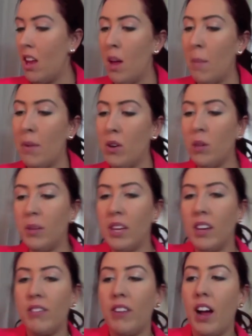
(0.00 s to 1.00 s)
But normally
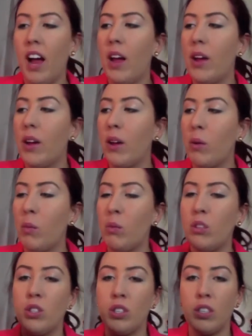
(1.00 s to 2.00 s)
if I would
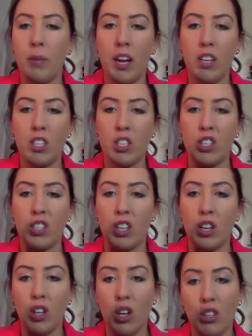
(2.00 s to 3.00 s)
do something, I just use a
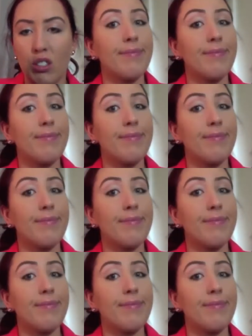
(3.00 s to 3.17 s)
gloss.